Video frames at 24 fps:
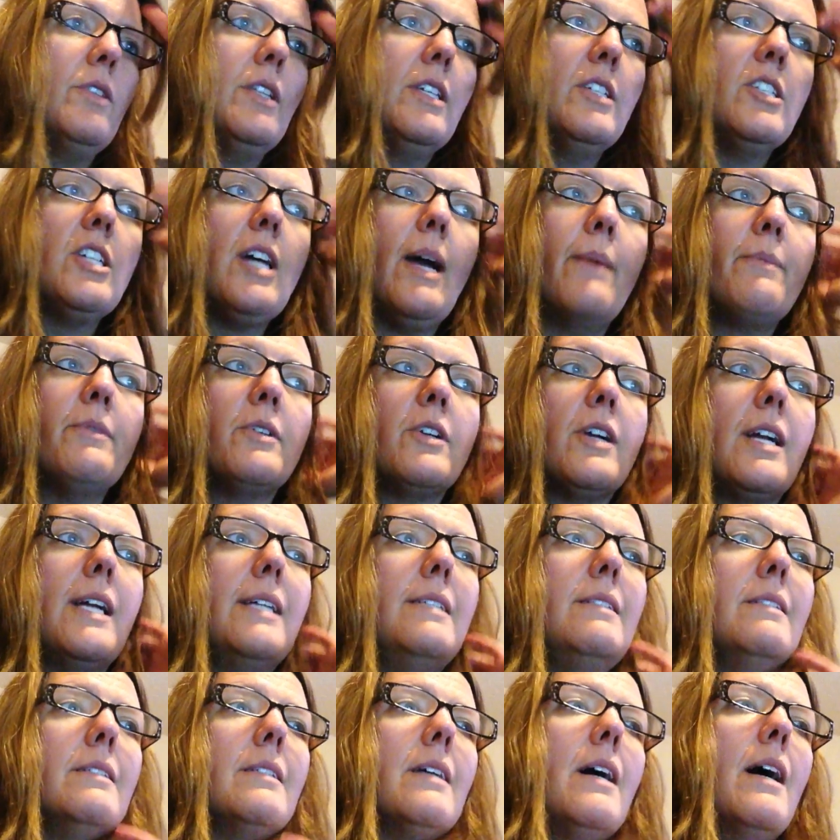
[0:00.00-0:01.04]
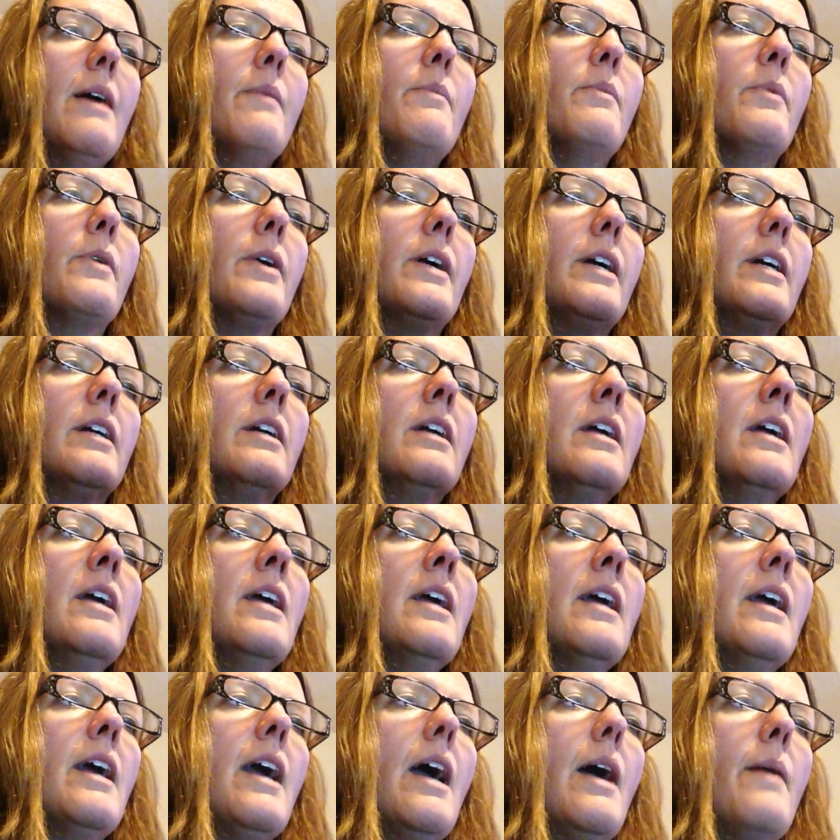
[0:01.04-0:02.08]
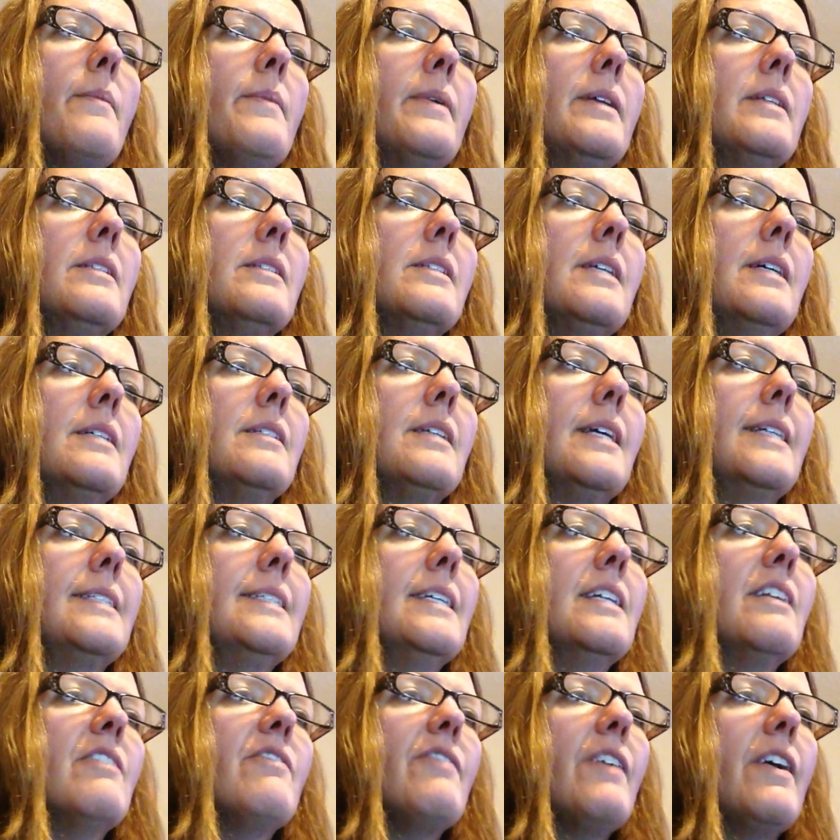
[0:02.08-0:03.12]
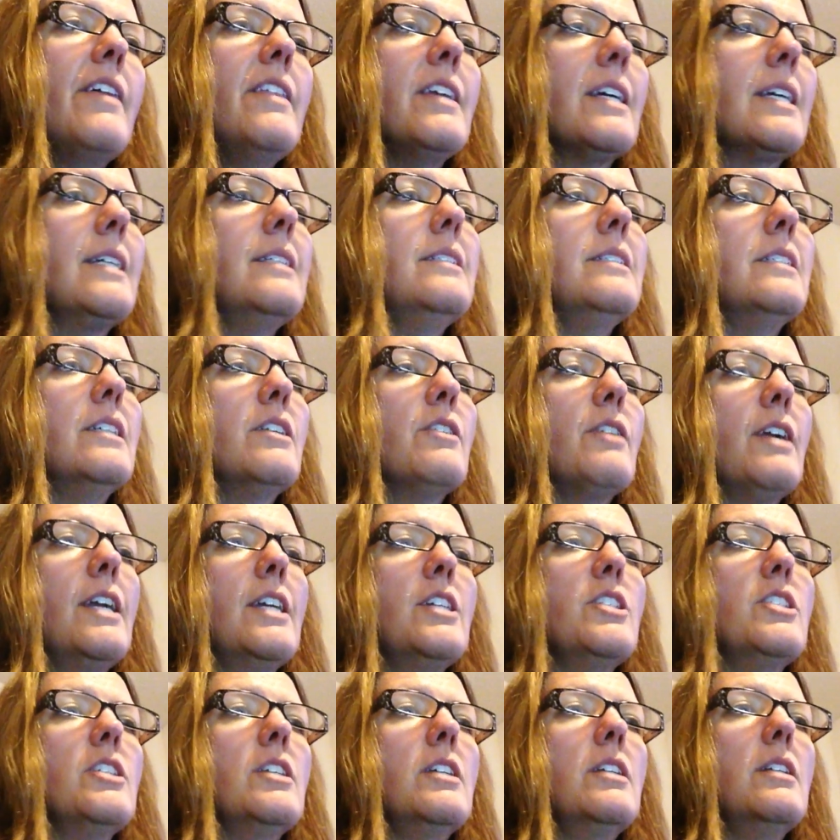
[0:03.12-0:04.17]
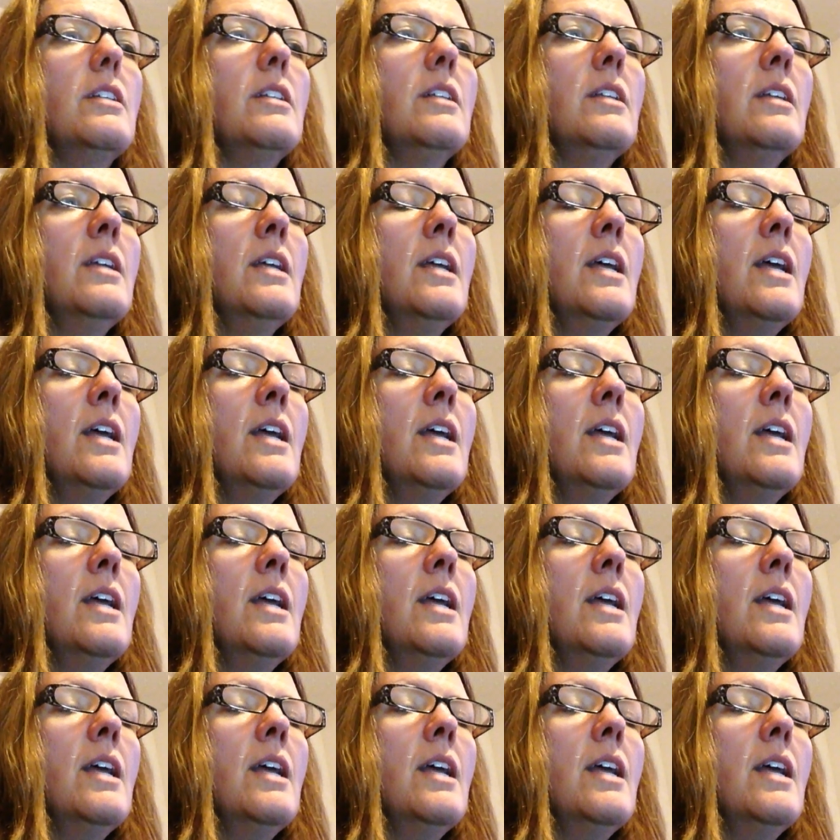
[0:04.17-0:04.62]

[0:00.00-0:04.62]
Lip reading: the chapter ends up, where it says identify the consideration